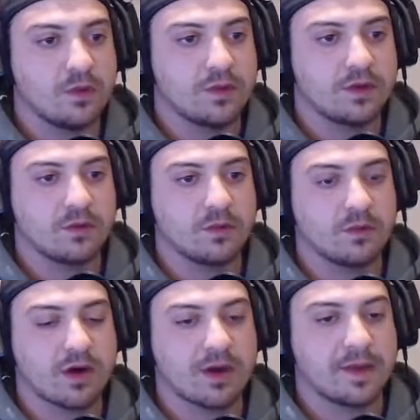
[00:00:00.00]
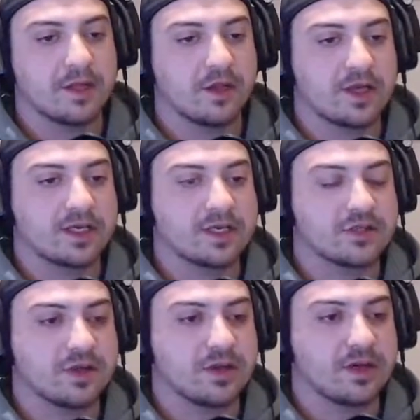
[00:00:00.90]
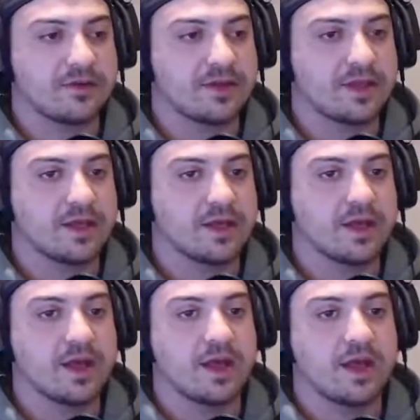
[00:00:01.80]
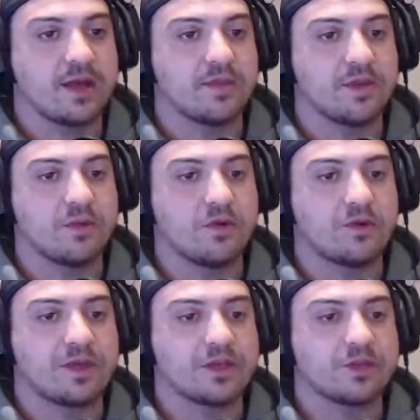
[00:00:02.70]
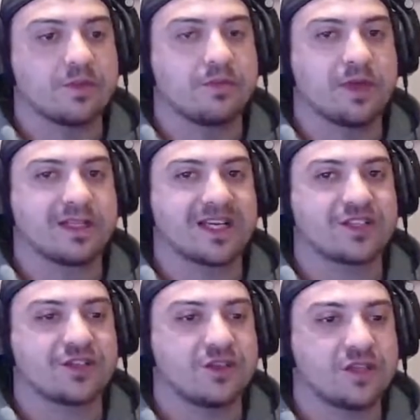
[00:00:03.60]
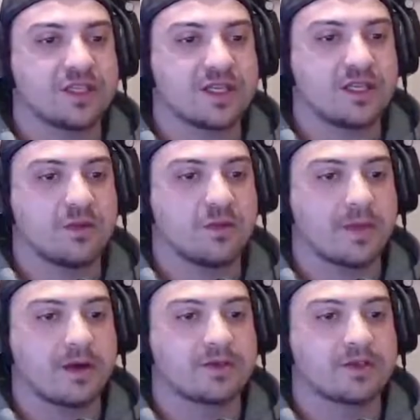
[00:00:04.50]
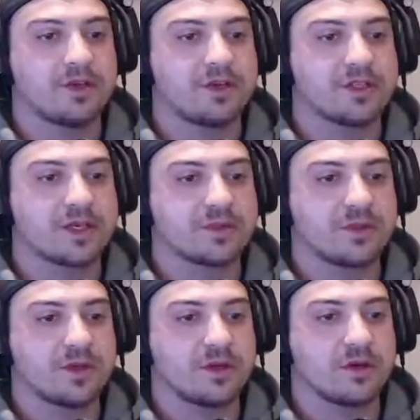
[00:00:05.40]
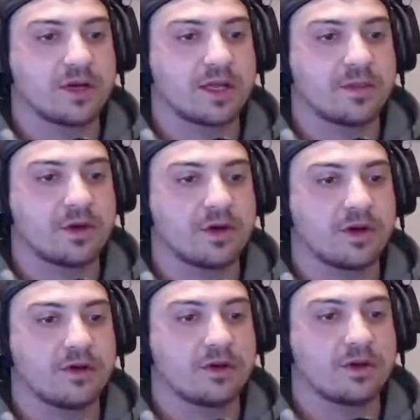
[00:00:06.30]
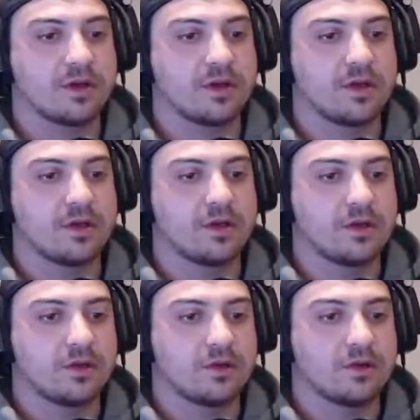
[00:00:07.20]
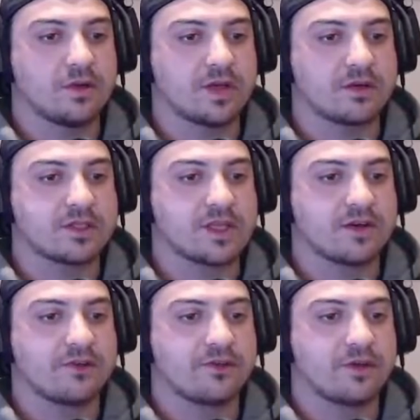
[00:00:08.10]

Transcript: We've got to worry about lighting as well and everything. The more things we attach to this thing, the more power it's going to use up, so we've got to keep an eye on all that good stuff.